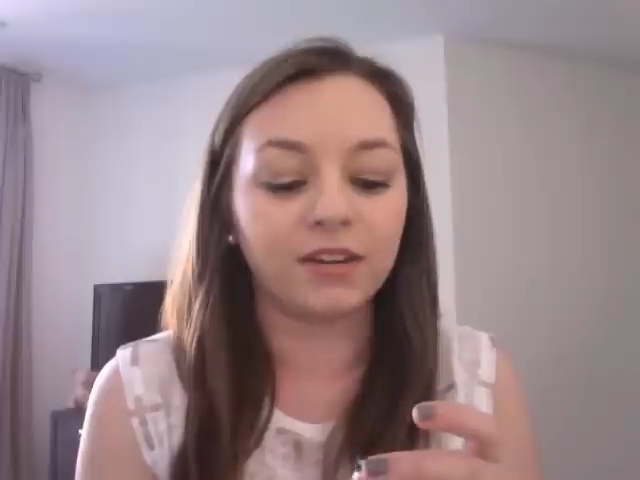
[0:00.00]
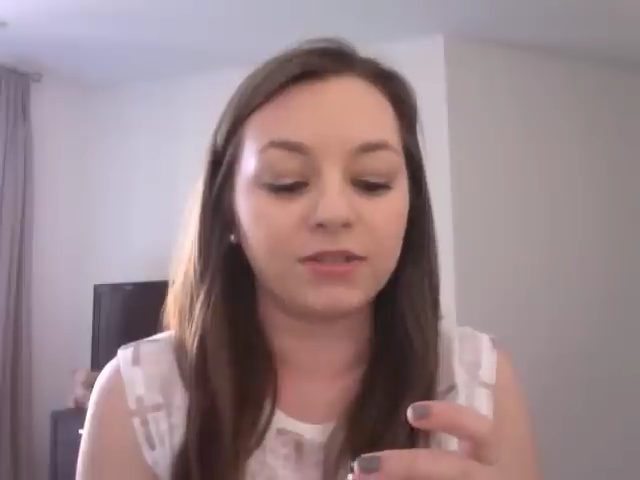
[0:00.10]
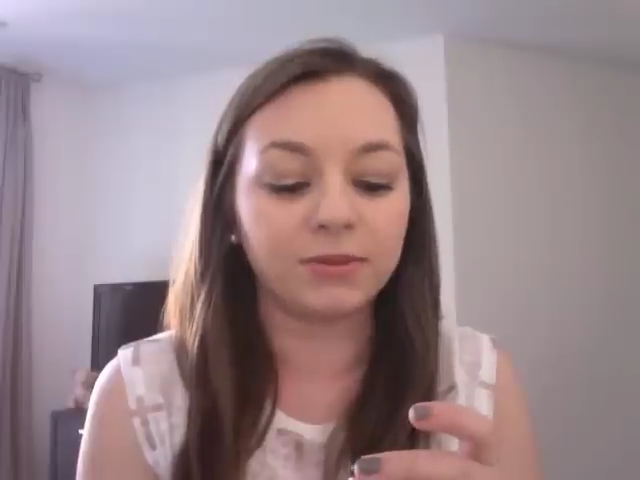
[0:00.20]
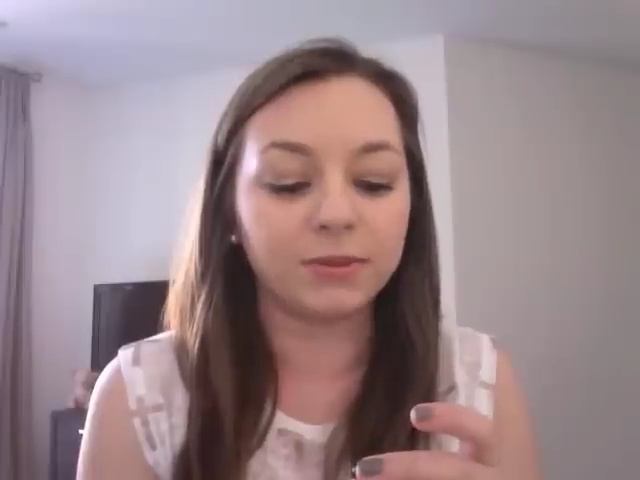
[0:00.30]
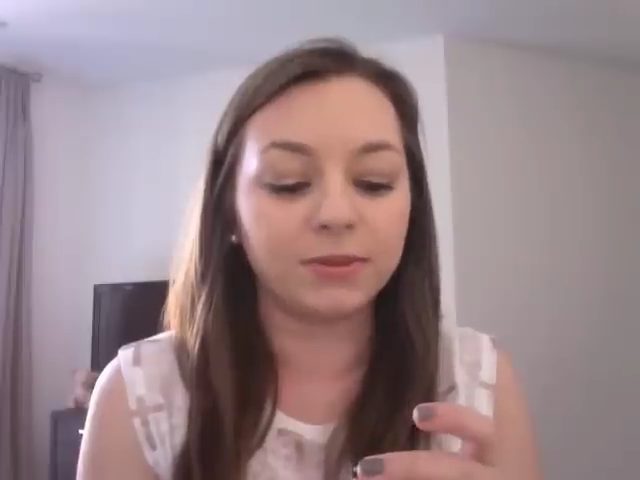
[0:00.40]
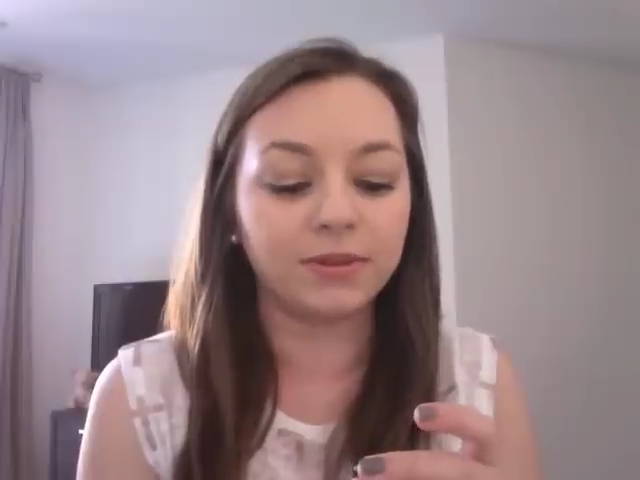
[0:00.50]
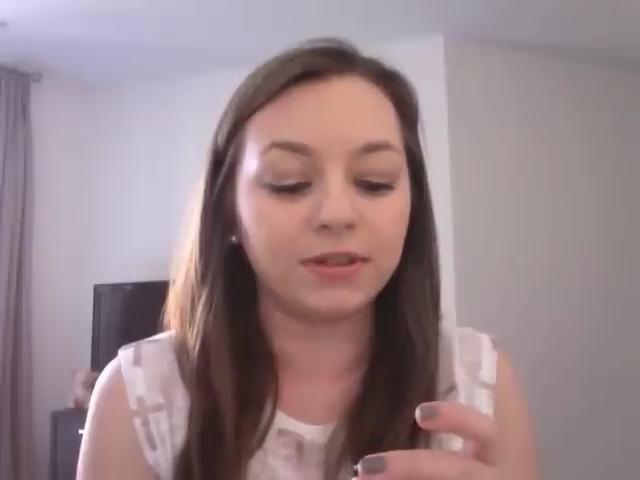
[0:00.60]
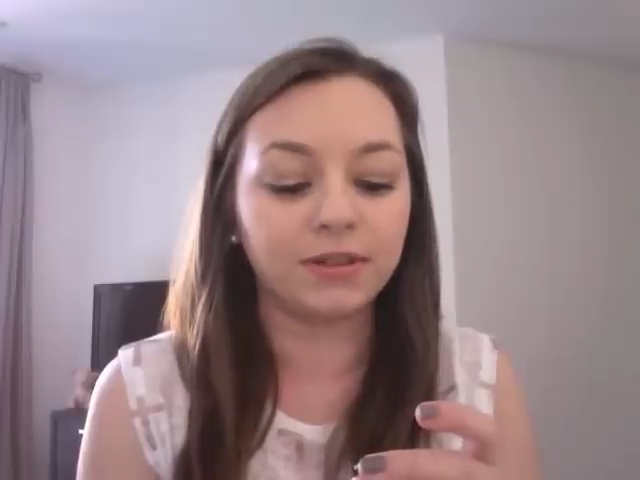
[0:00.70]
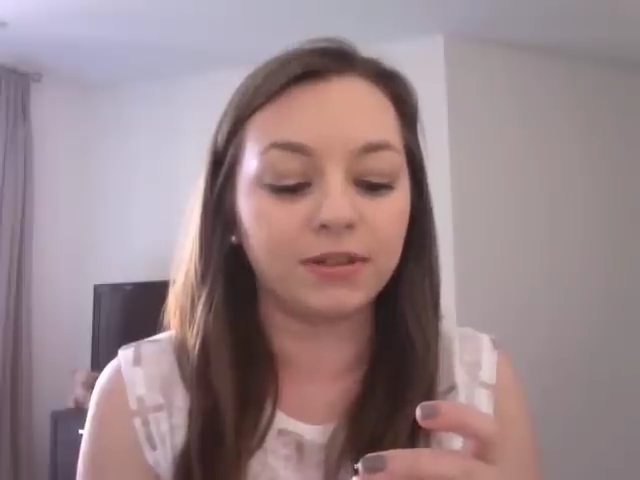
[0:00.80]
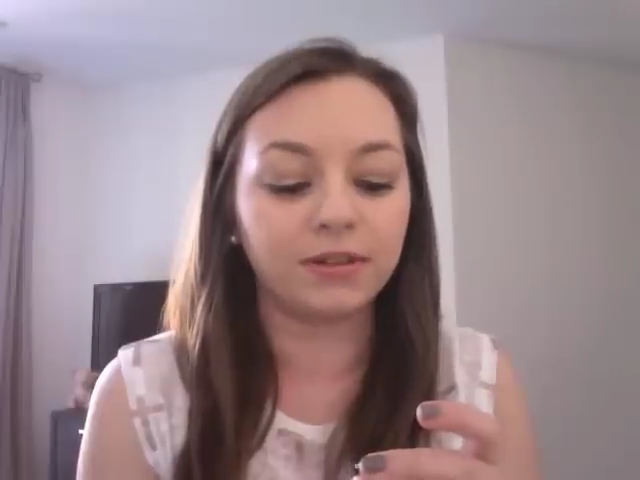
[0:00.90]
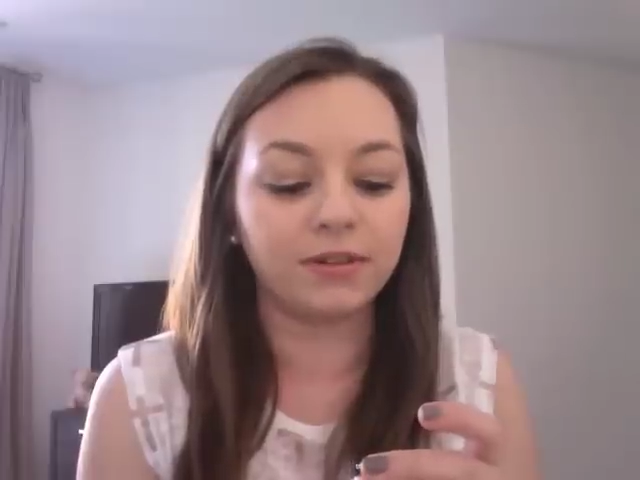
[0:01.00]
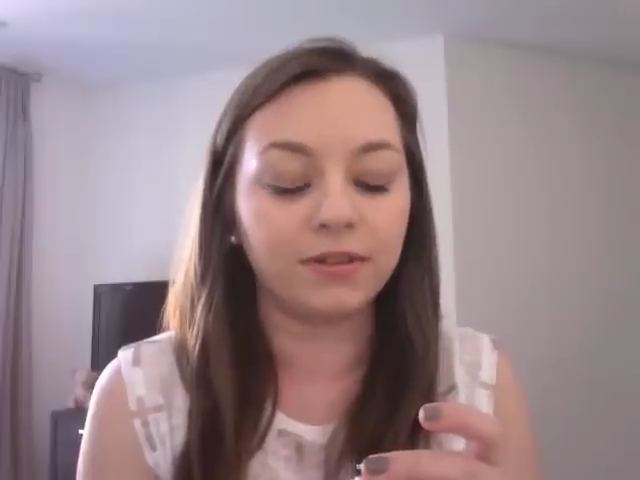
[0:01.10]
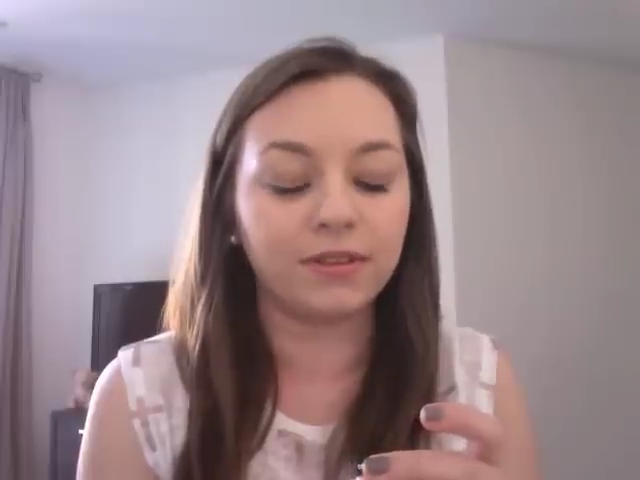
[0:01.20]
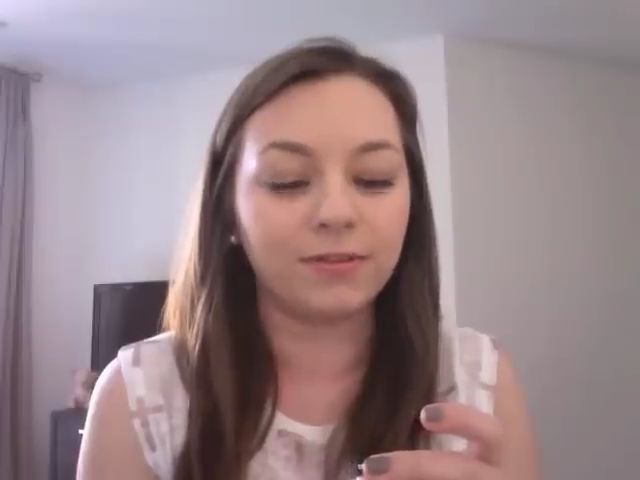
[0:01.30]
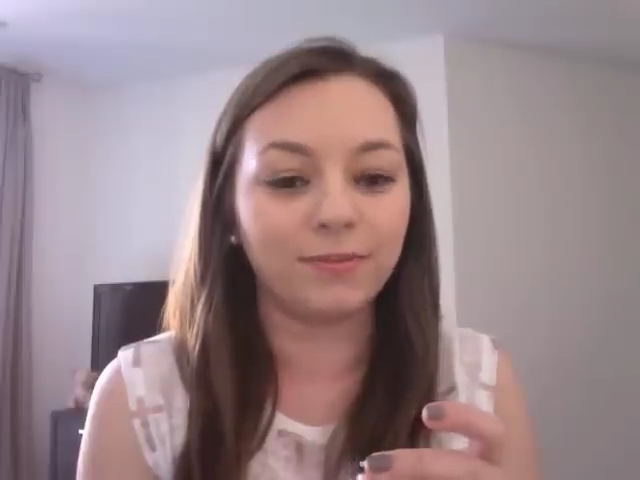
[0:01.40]
saw
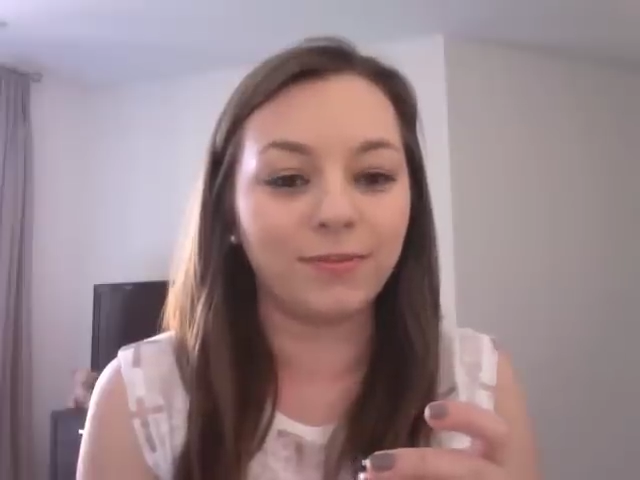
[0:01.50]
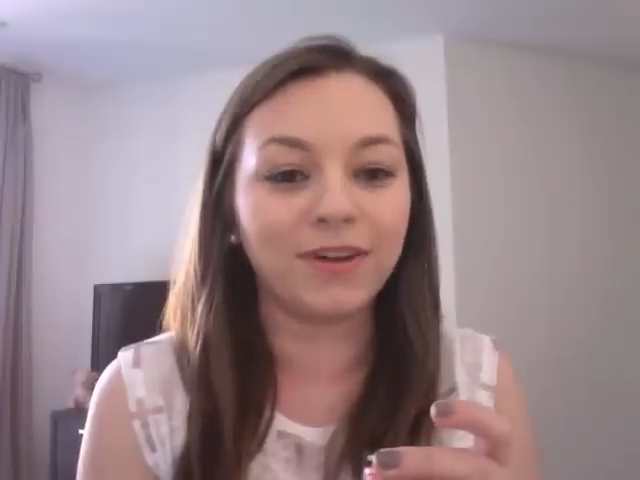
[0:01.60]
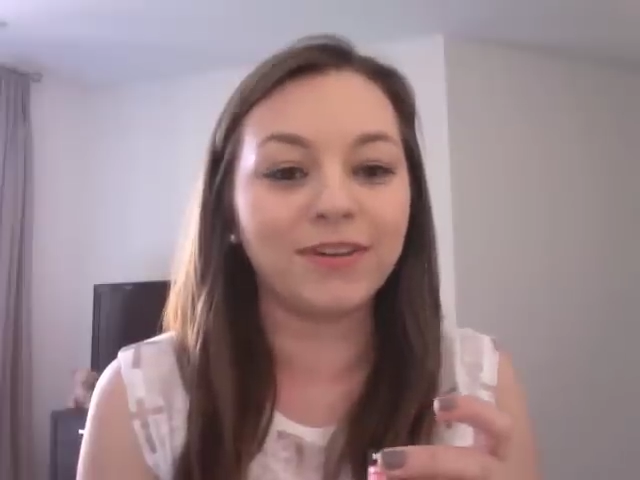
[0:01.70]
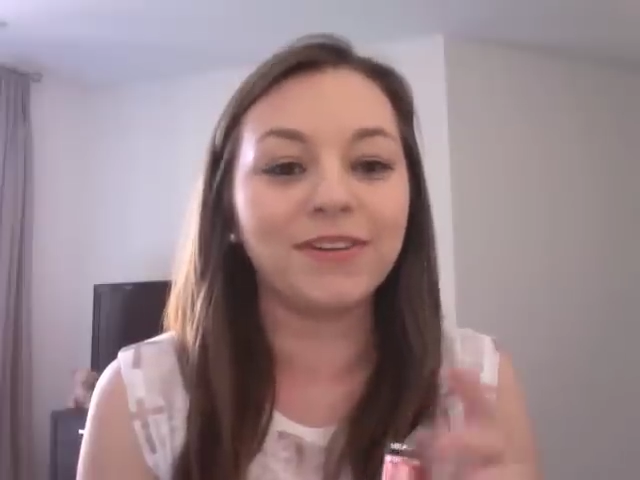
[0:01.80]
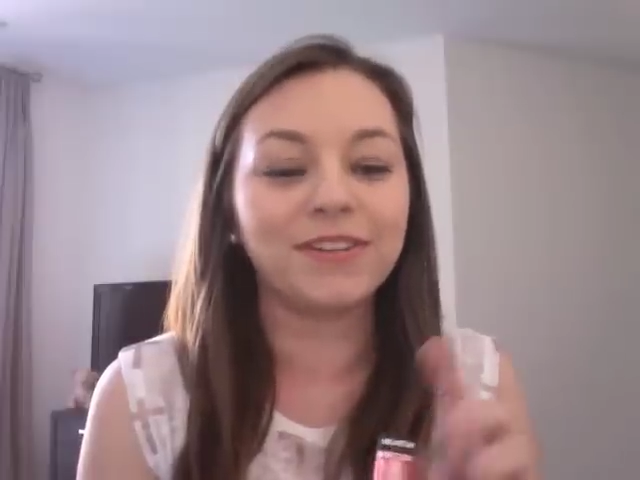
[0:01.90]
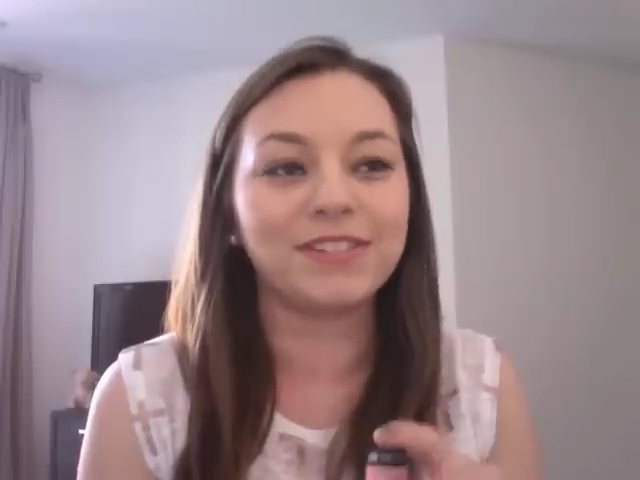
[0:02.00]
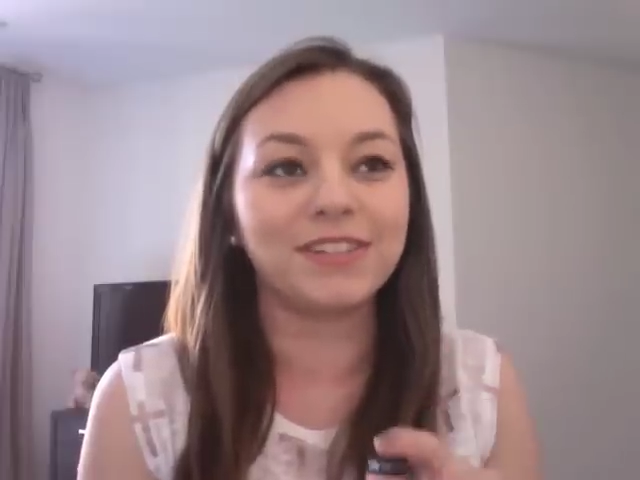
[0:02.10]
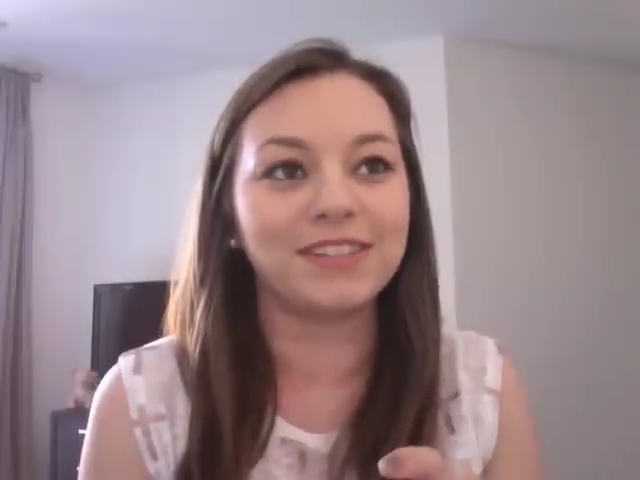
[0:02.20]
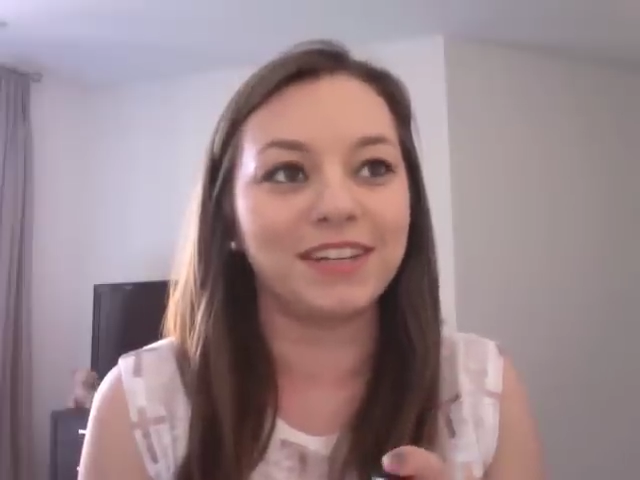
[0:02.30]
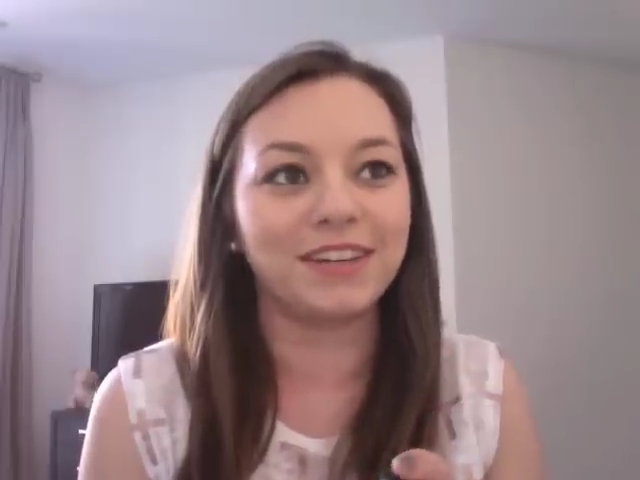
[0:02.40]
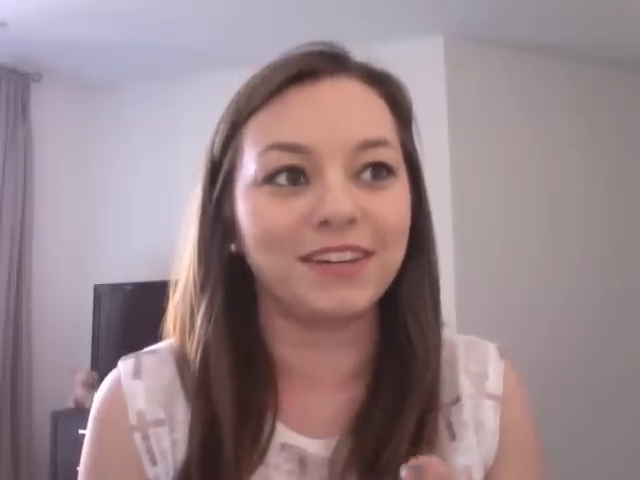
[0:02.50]
on the Sunday